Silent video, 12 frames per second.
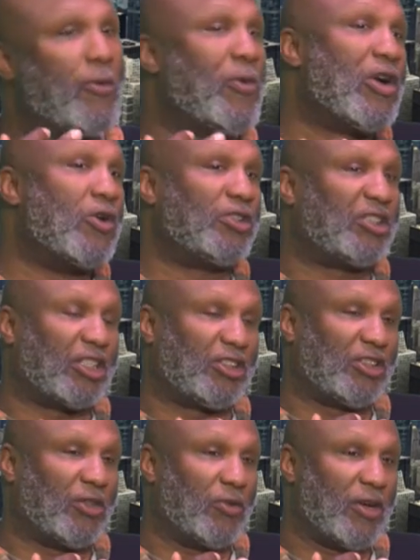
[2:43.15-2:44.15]
We're gonna
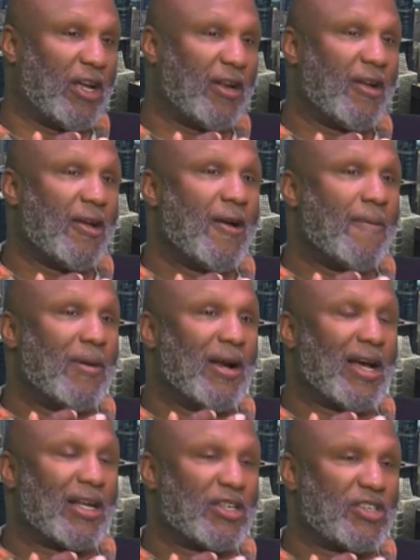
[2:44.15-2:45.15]
touch on that. But
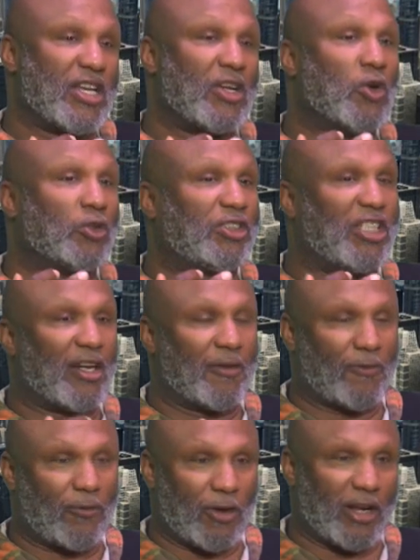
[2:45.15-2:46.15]
like I said, go tell a
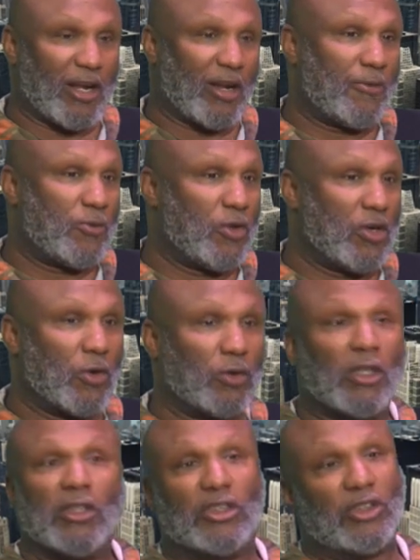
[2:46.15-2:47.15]
friend, you know,
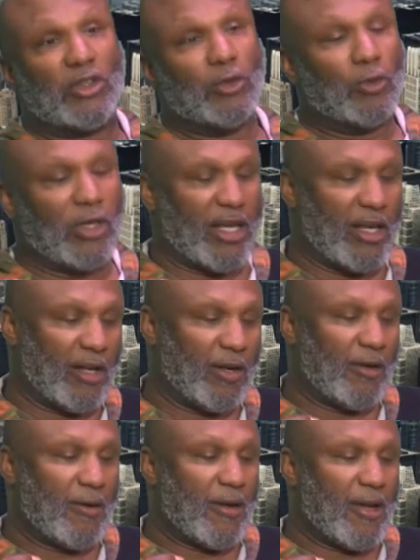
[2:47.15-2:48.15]
to tune in.
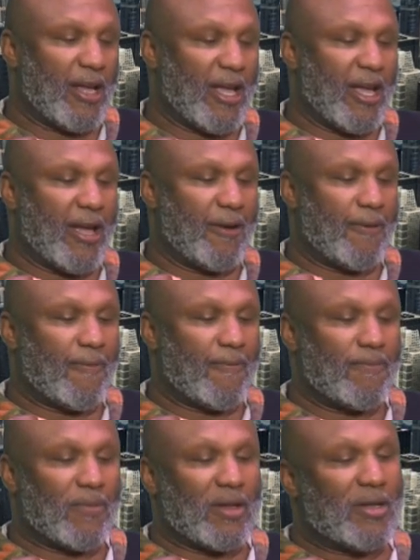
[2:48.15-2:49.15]
And,
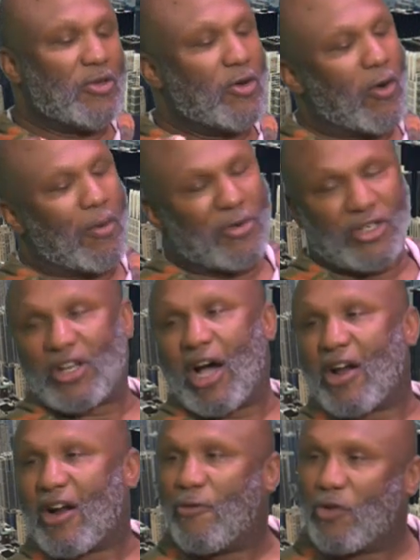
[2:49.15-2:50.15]
you know, I'm gonna
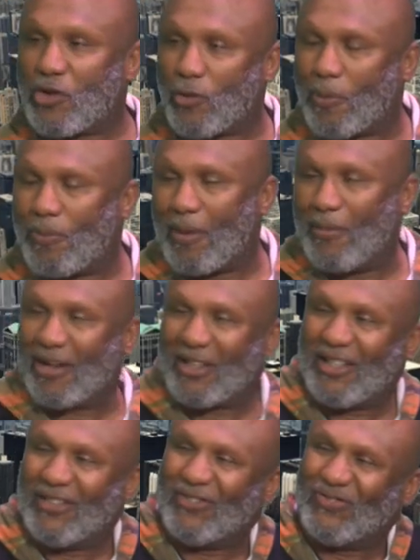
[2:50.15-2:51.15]
start off with the
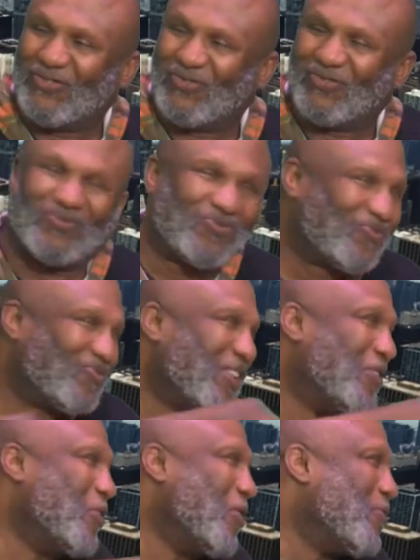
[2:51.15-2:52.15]
Republican. I
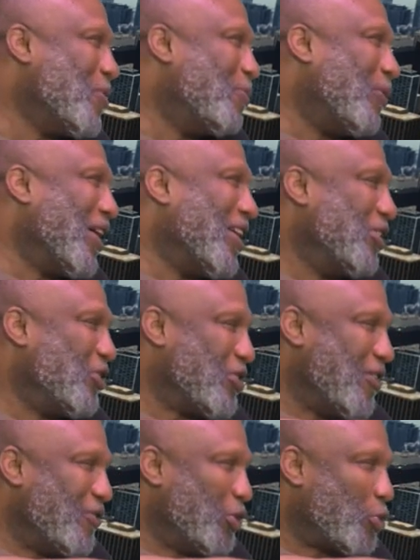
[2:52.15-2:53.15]
don't know if you brand
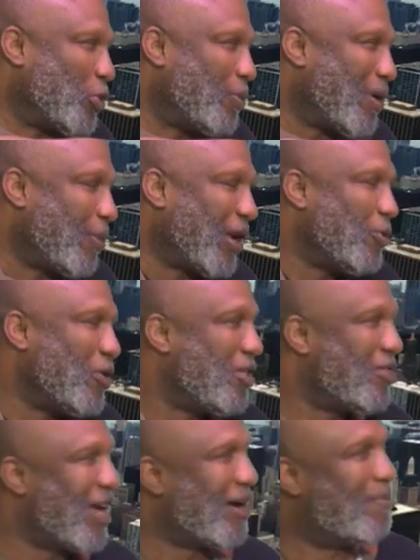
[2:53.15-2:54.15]
yourself as a Republican. What do
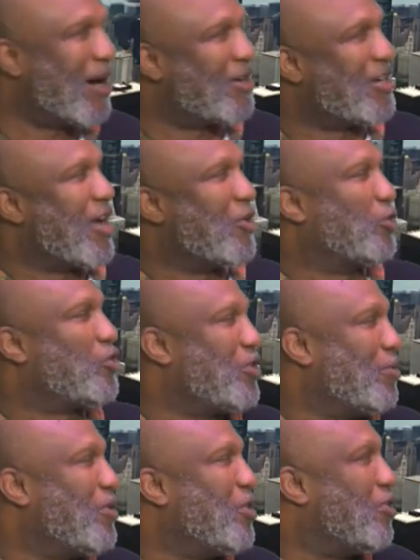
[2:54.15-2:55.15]
you think about Donald Trump?